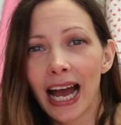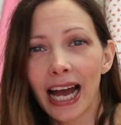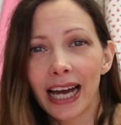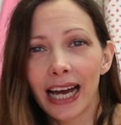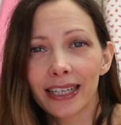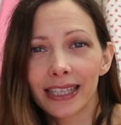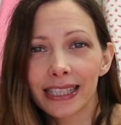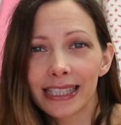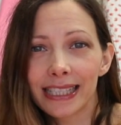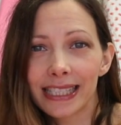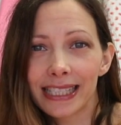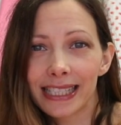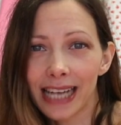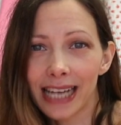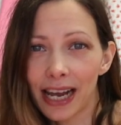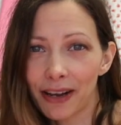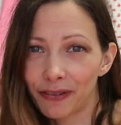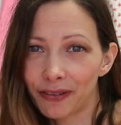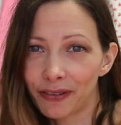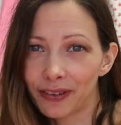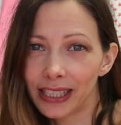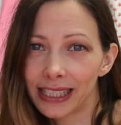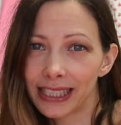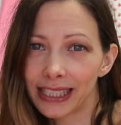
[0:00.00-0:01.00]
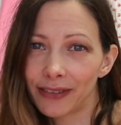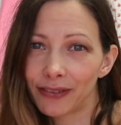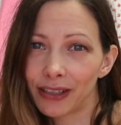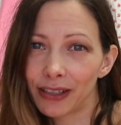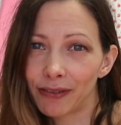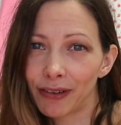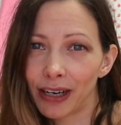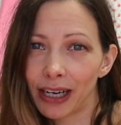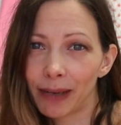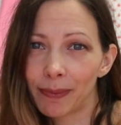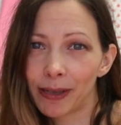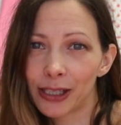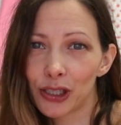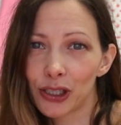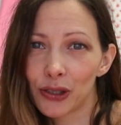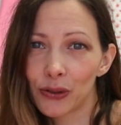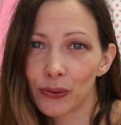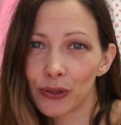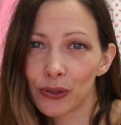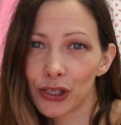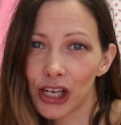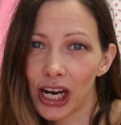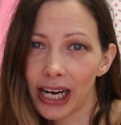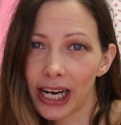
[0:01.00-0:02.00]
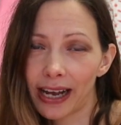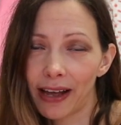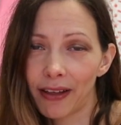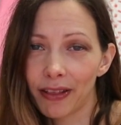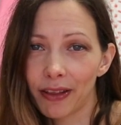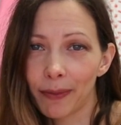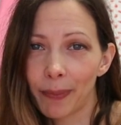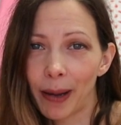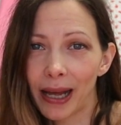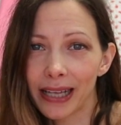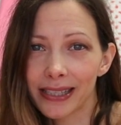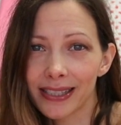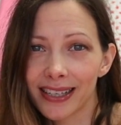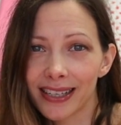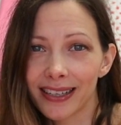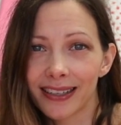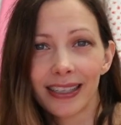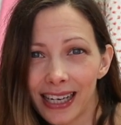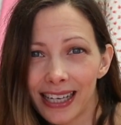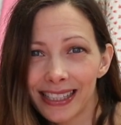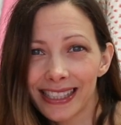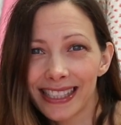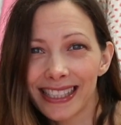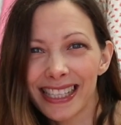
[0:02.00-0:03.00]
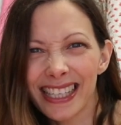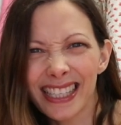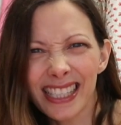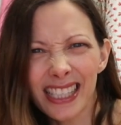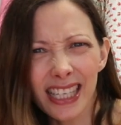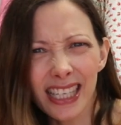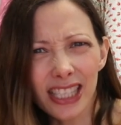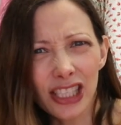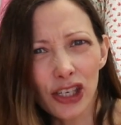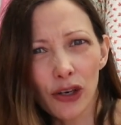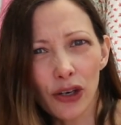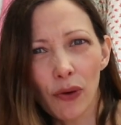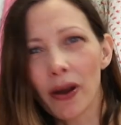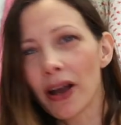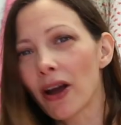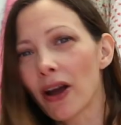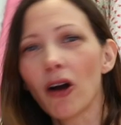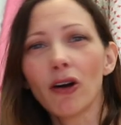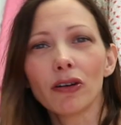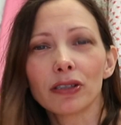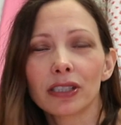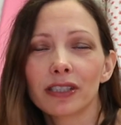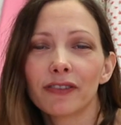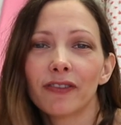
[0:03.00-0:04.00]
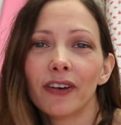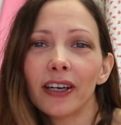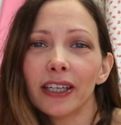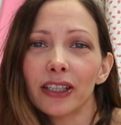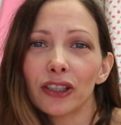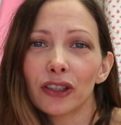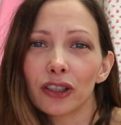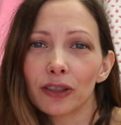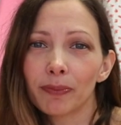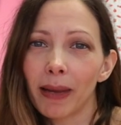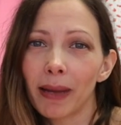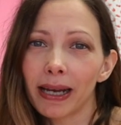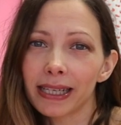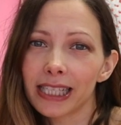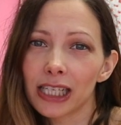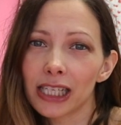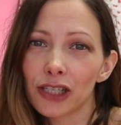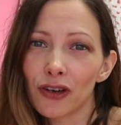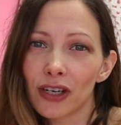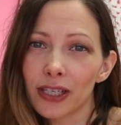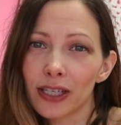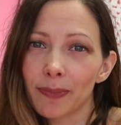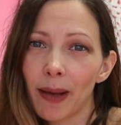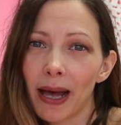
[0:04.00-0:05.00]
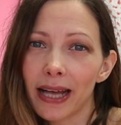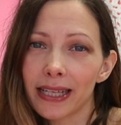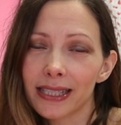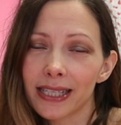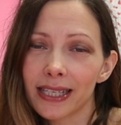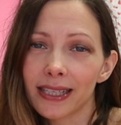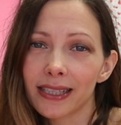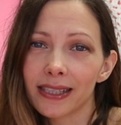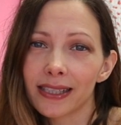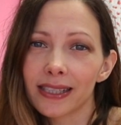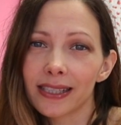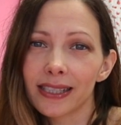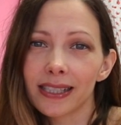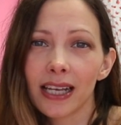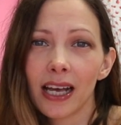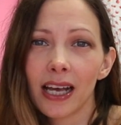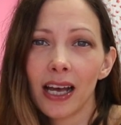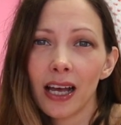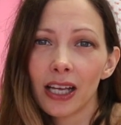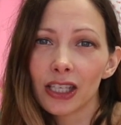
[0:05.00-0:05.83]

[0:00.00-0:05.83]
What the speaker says: And I definitely, definitely recommend you go and check out the pattern. As I said, it's actually quite hard to find good maxi dress patterns.